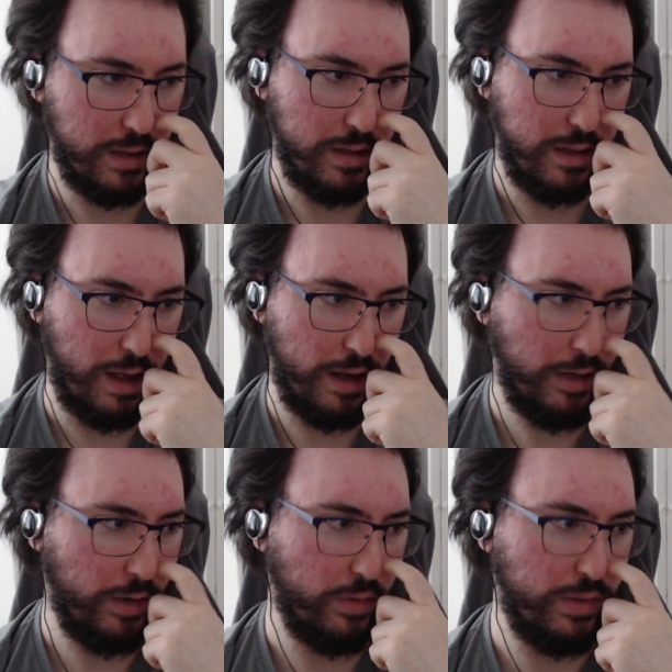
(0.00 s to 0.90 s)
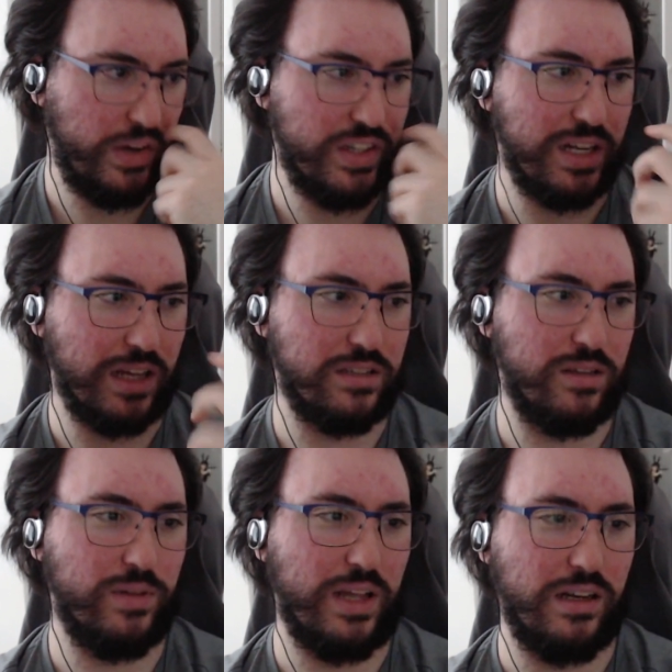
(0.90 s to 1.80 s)
I don't know. There is like some
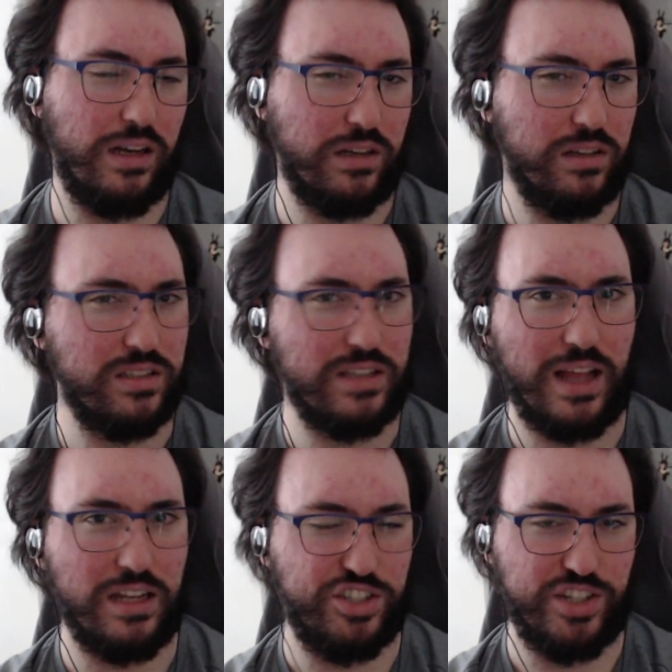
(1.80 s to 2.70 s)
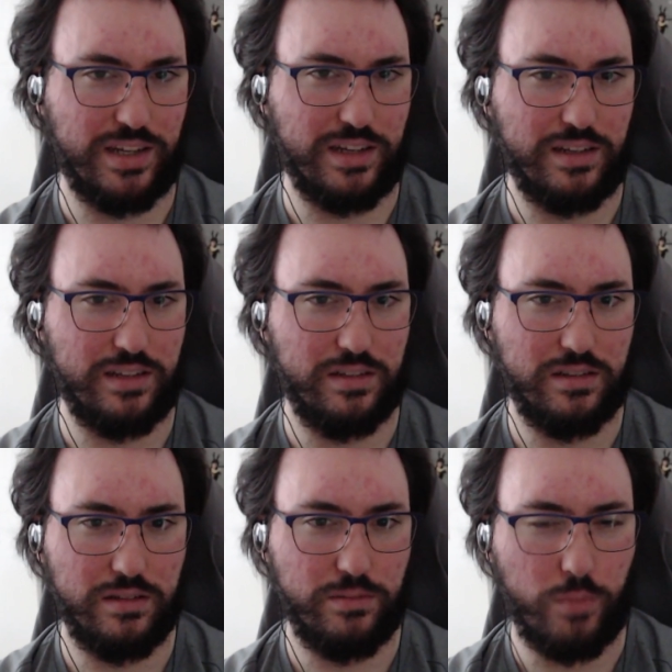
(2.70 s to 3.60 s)
kind of like nostalgic
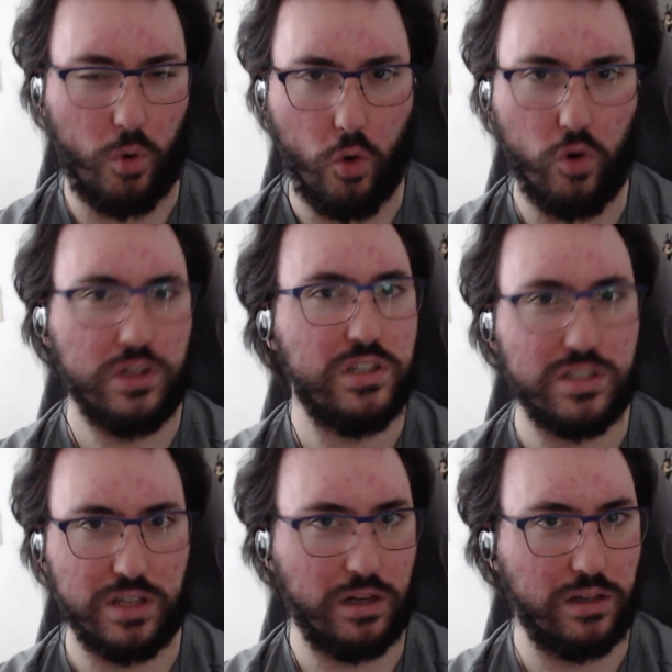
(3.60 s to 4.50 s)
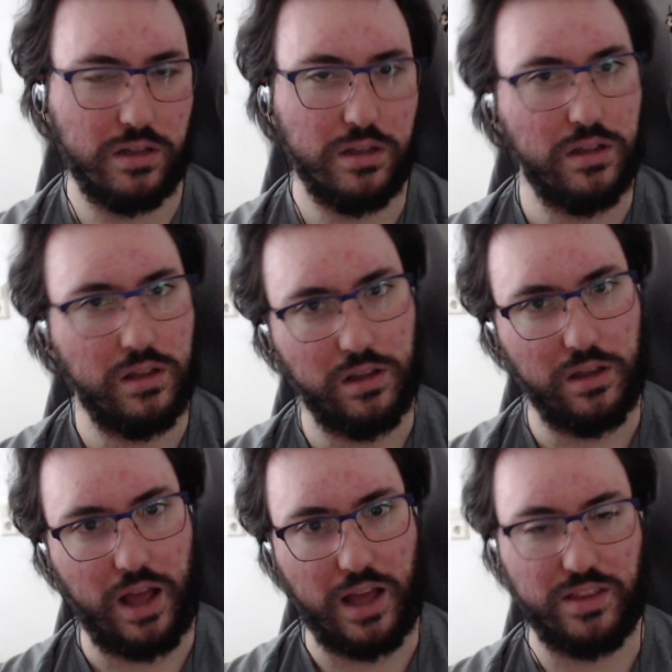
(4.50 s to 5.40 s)
poison,
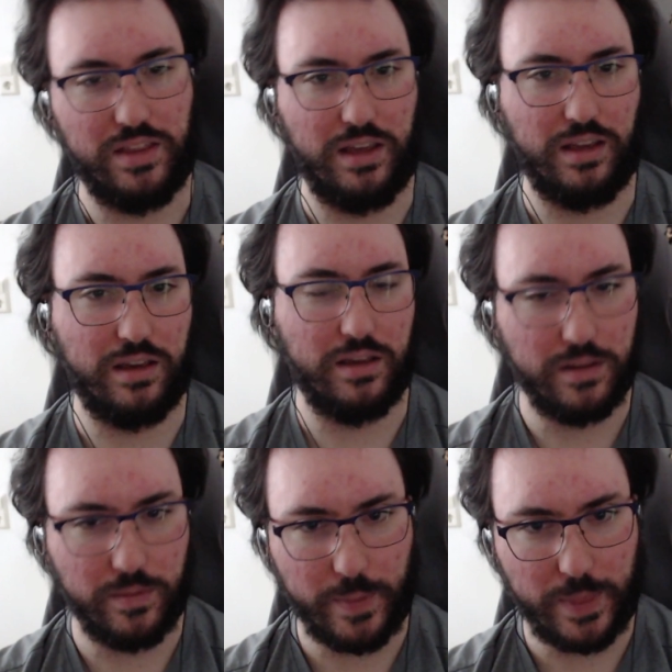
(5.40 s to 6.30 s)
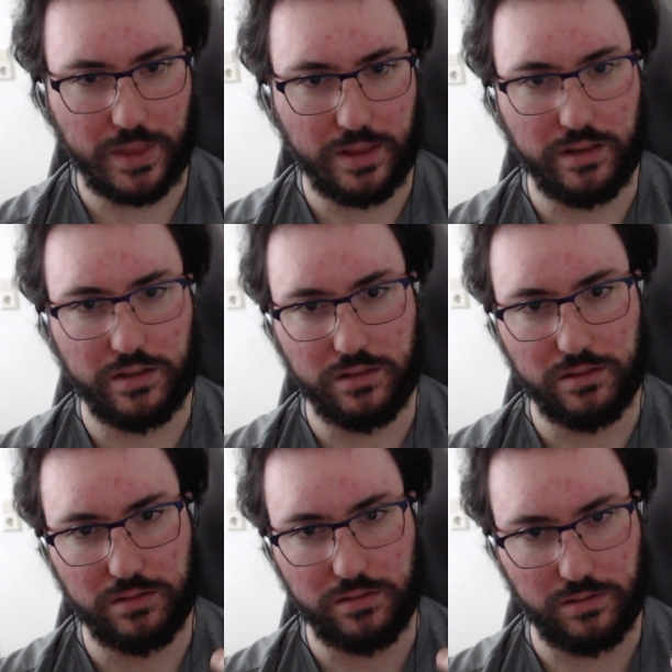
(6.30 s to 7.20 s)
I think,
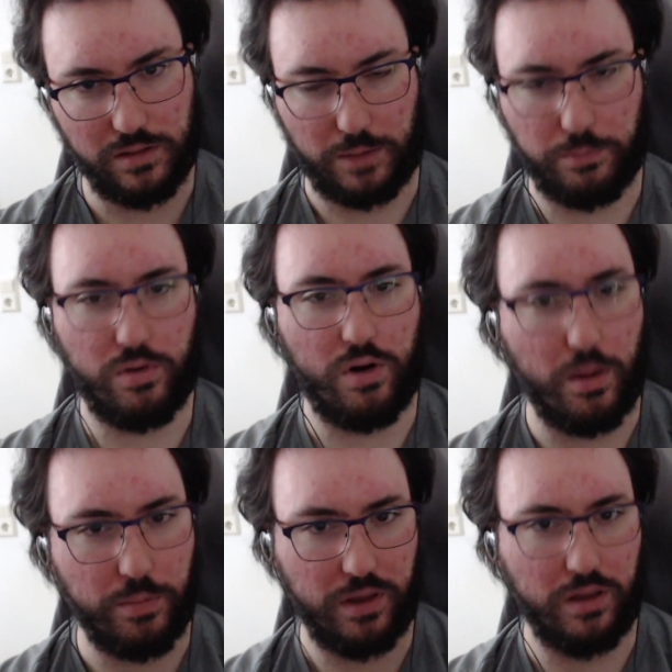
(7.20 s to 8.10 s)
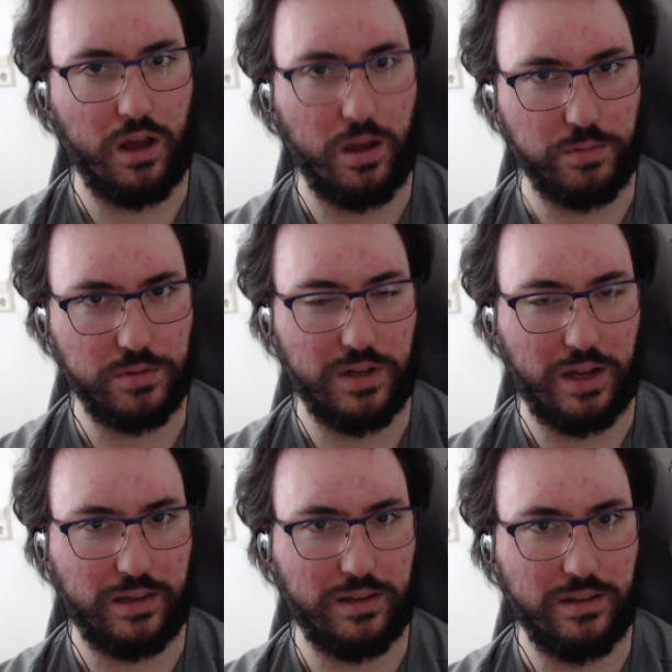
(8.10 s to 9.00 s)
like propping up
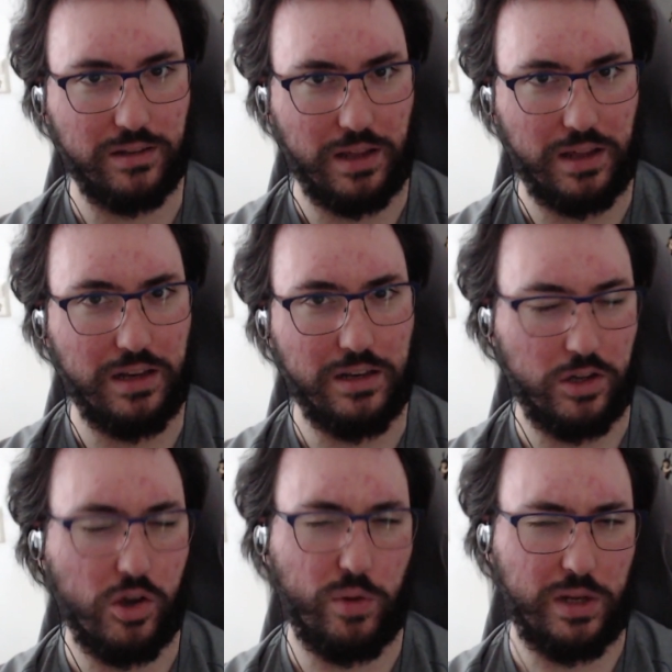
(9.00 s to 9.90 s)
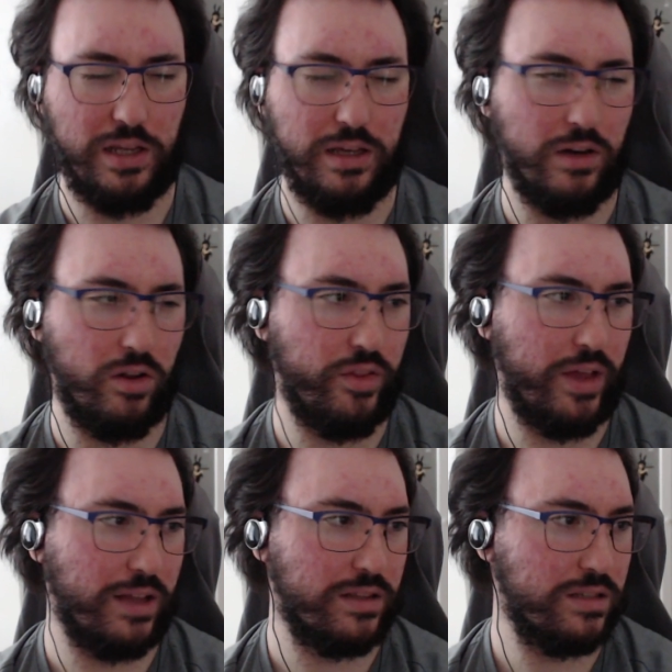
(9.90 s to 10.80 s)
like the Indigo League and all
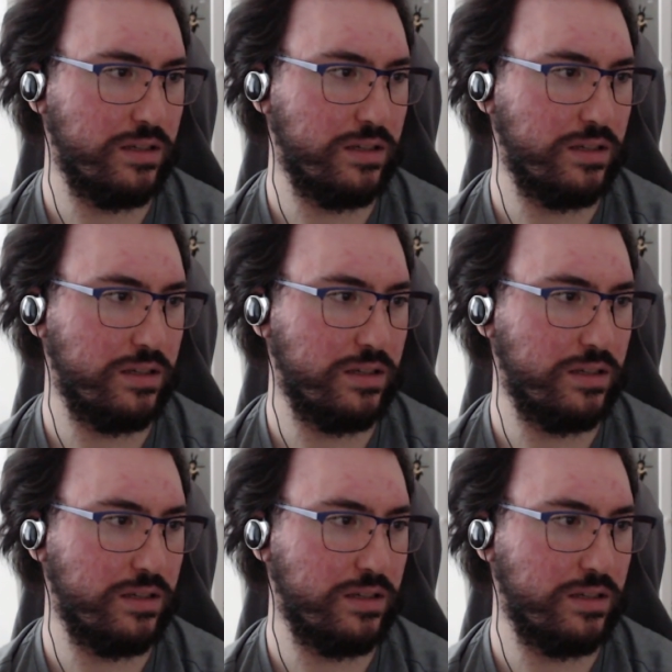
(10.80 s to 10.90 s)
that.